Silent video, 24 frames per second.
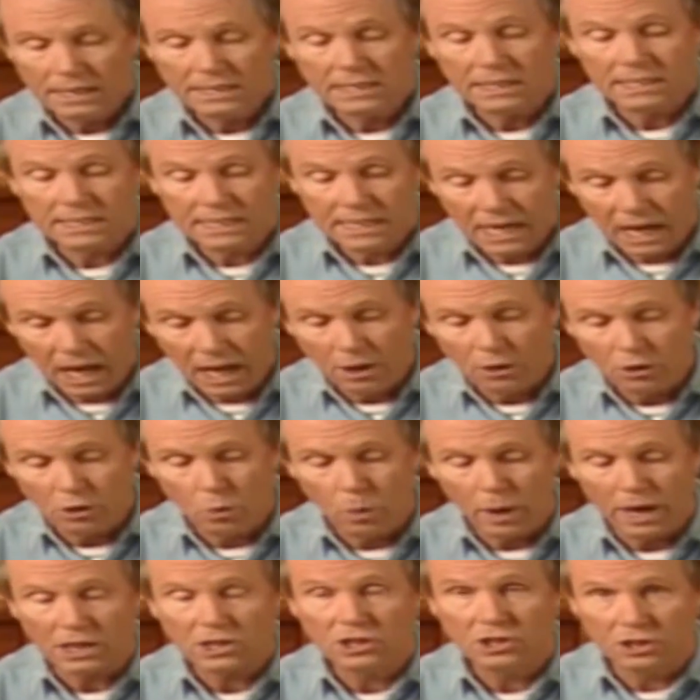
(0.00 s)
it's colored
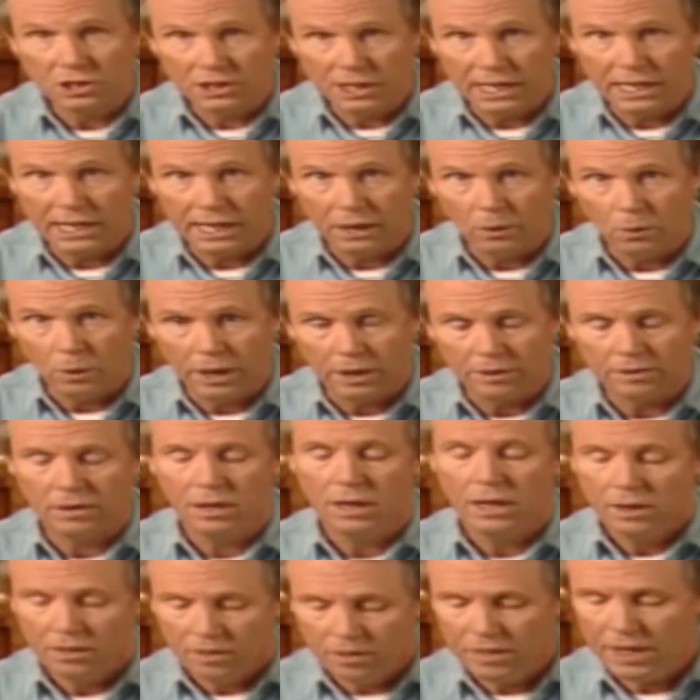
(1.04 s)
wax you're dealing with.
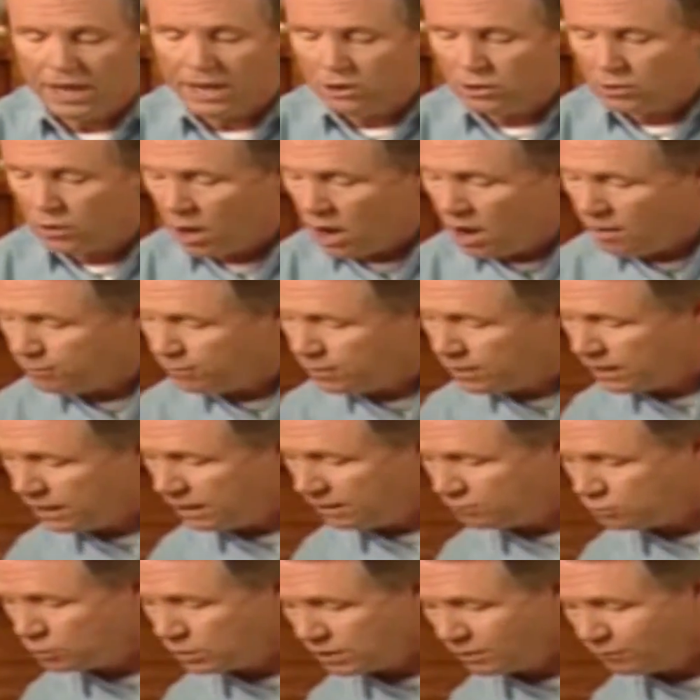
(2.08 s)
Then you're often
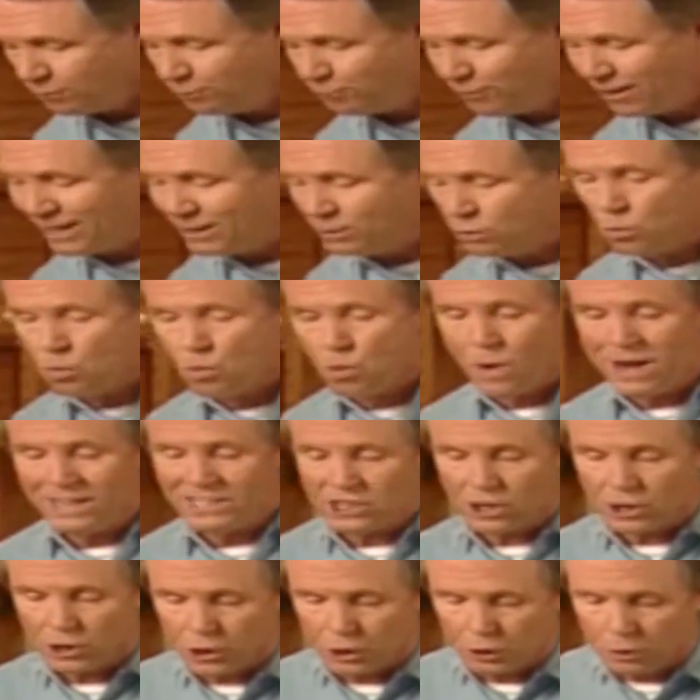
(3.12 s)
left with a faint
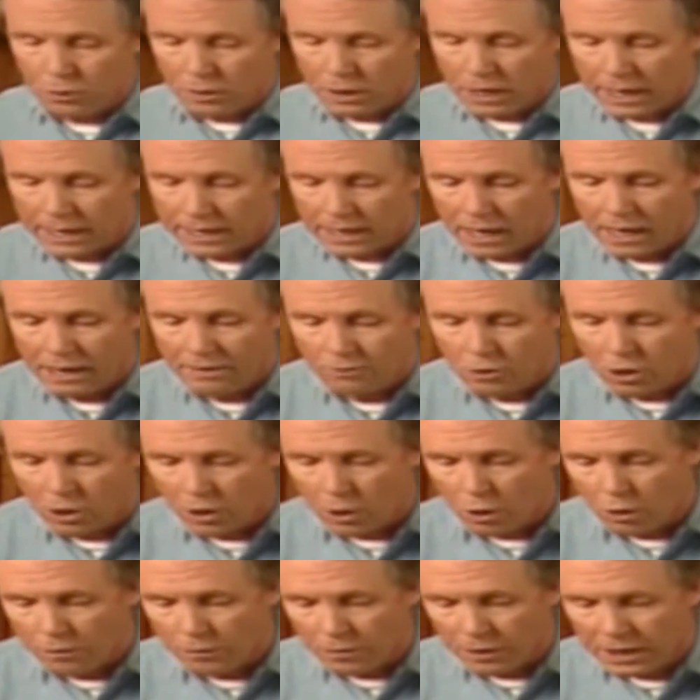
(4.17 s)
residue like I've got
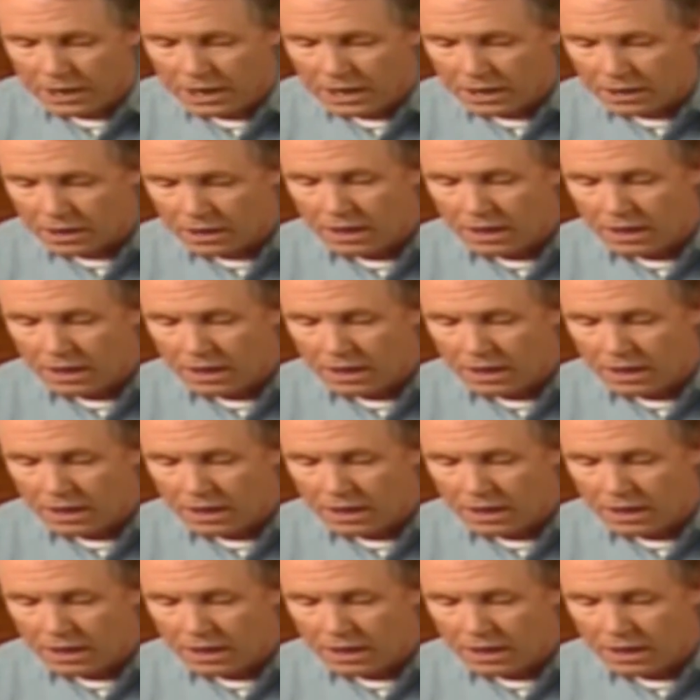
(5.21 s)
over here.